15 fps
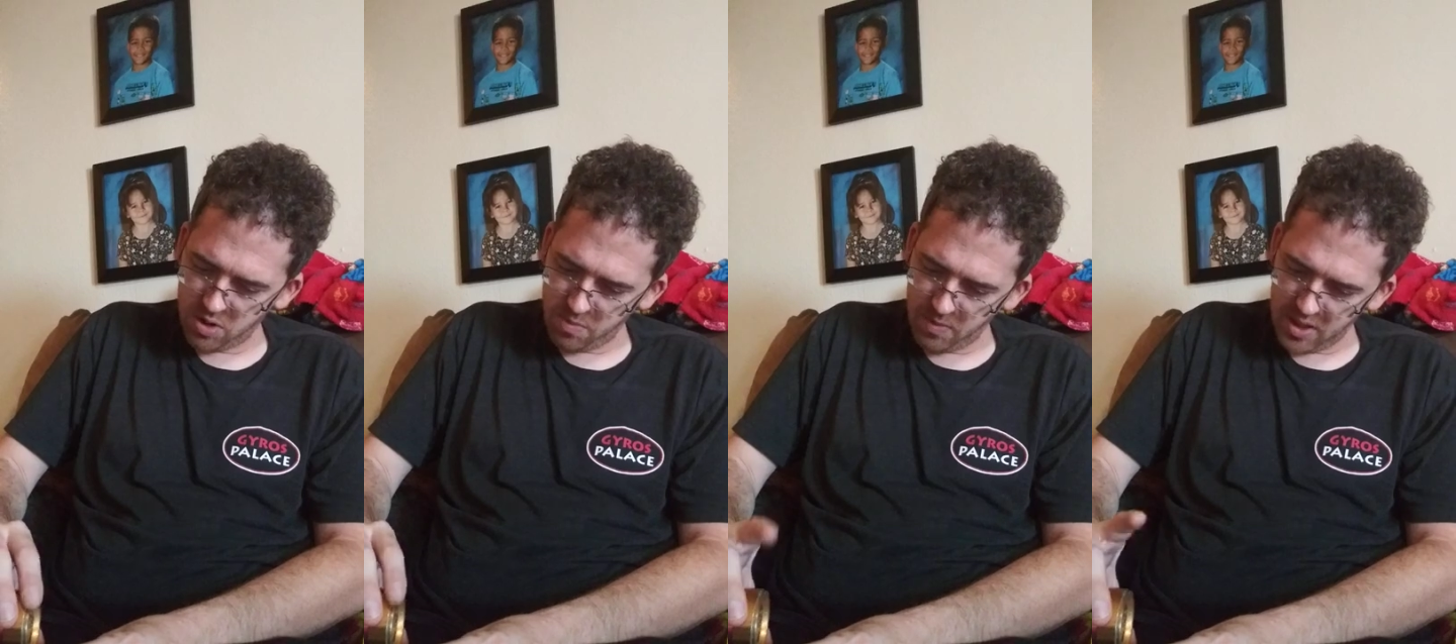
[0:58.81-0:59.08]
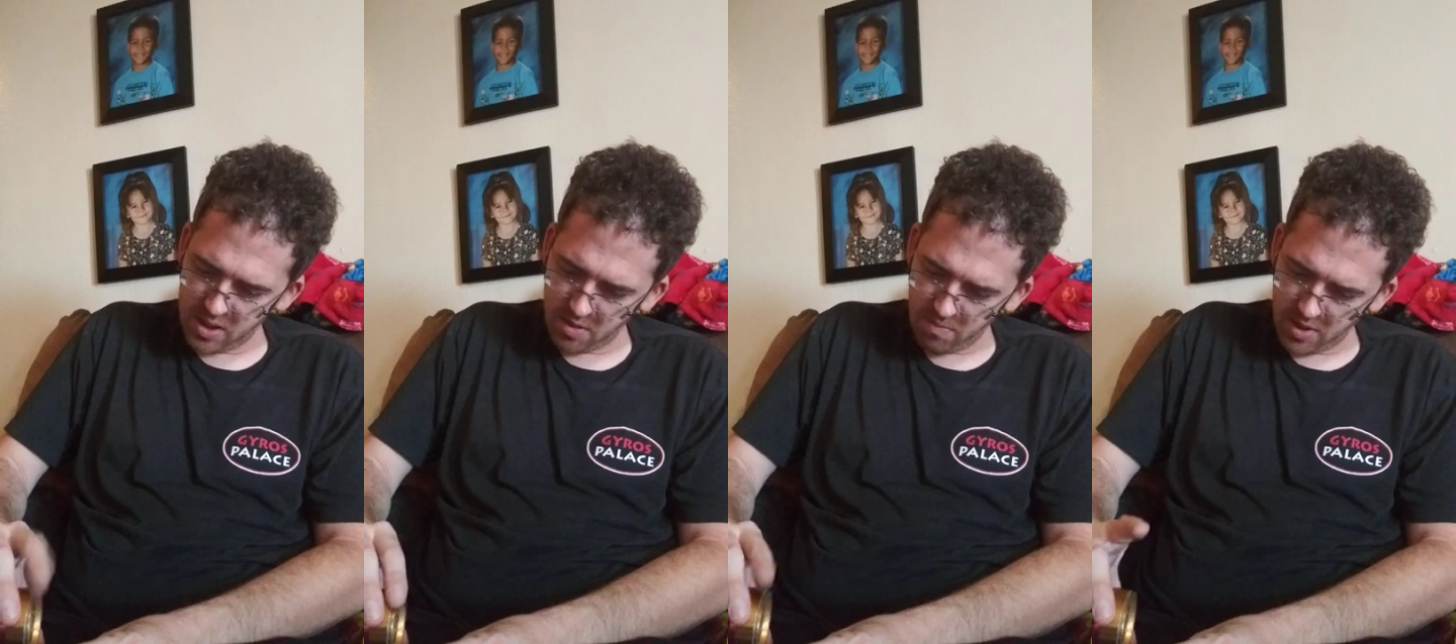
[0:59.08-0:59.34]
which
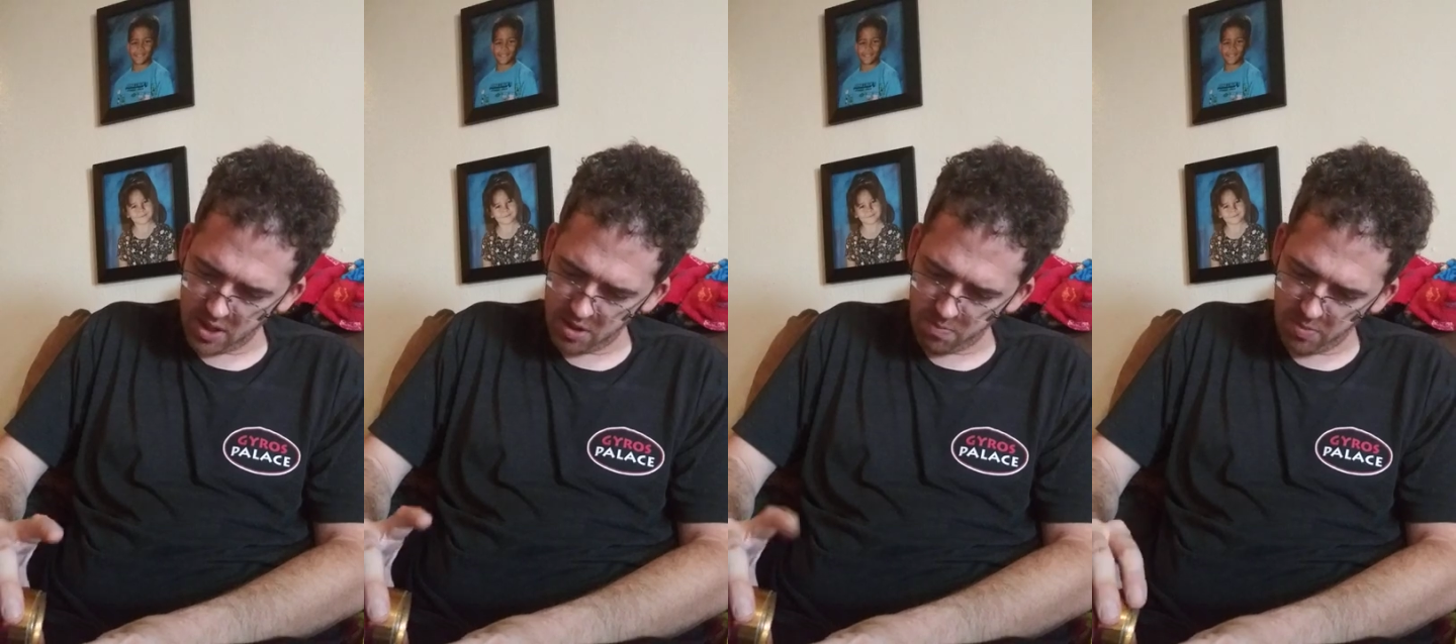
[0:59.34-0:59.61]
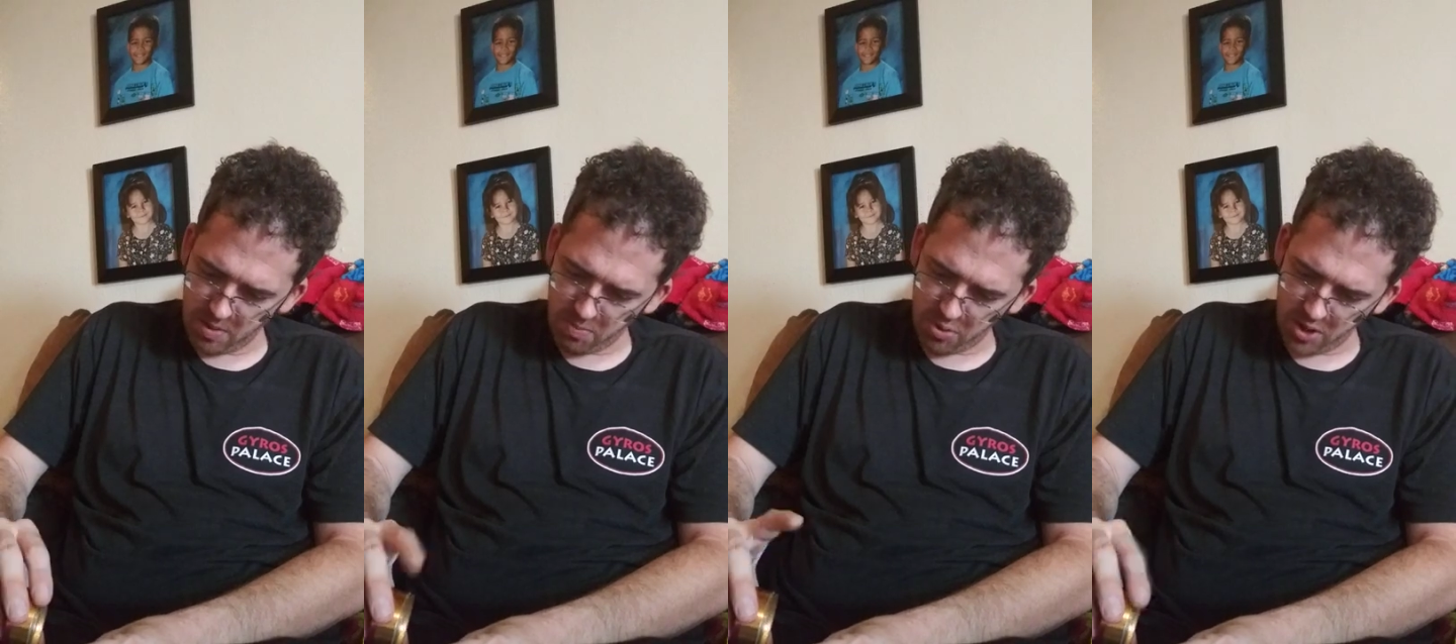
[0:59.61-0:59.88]
means it
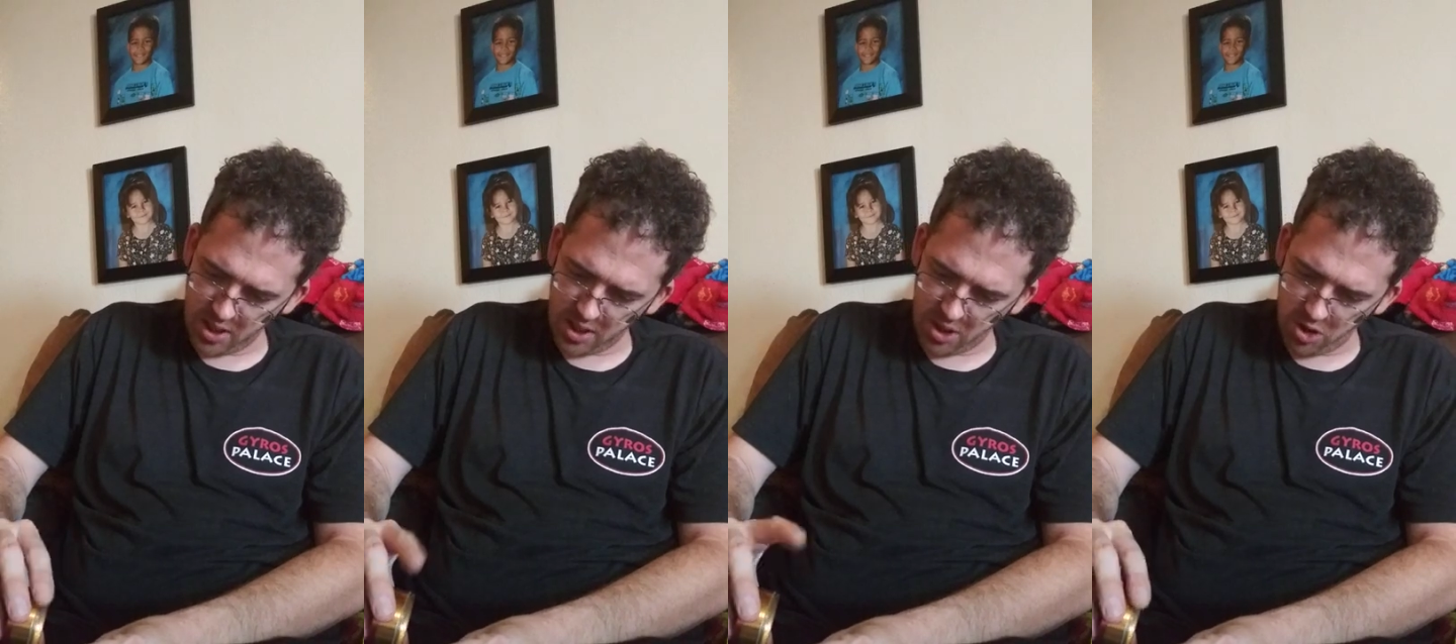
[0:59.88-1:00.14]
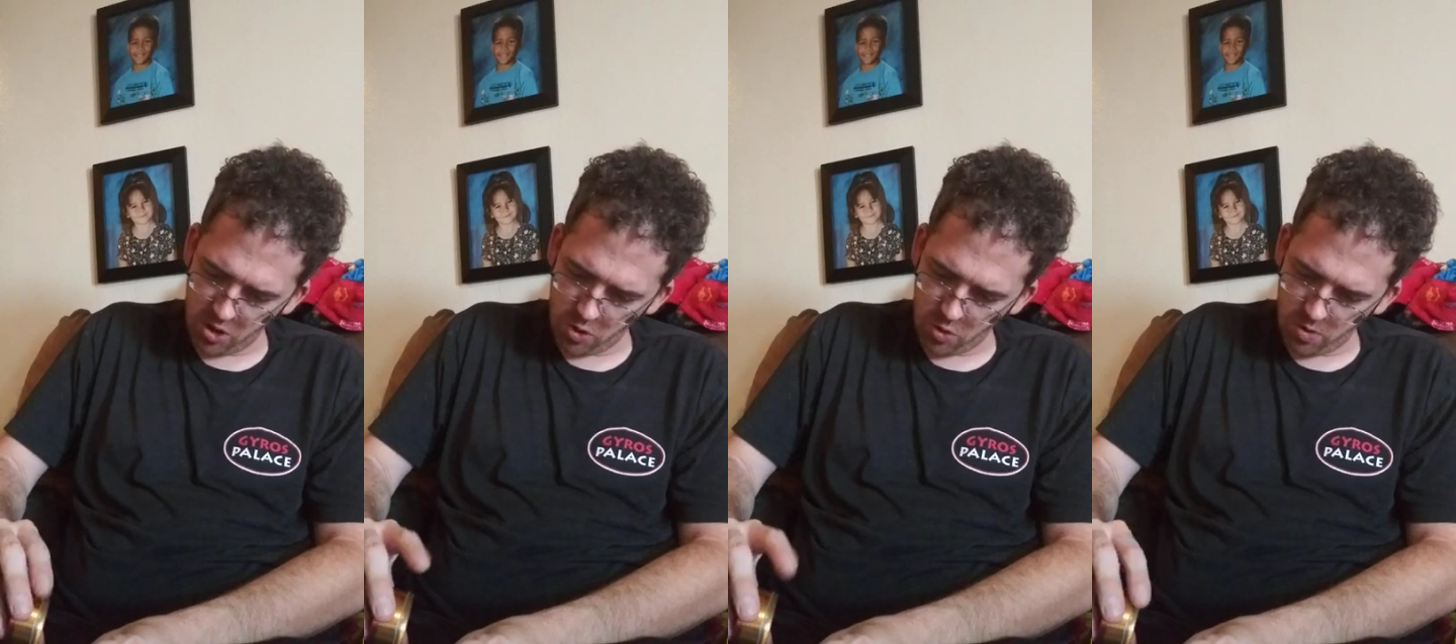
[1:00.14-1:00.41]
must be pretty
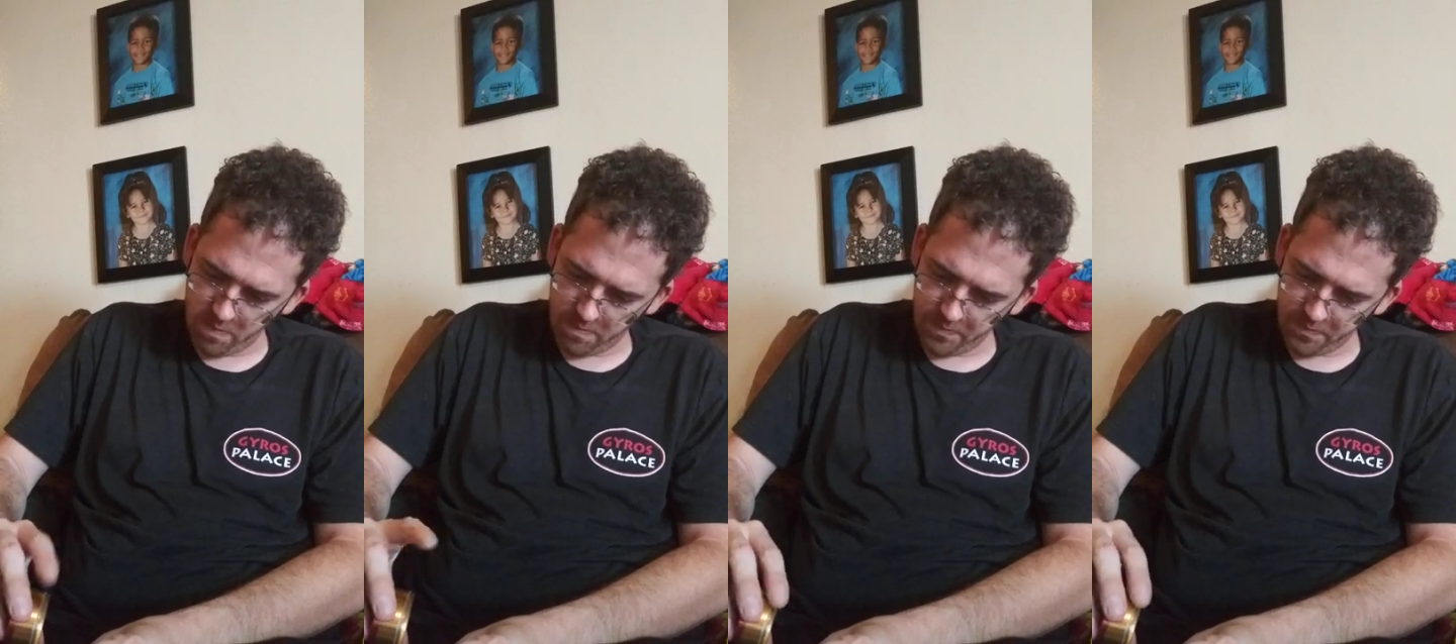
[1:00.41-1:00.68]
new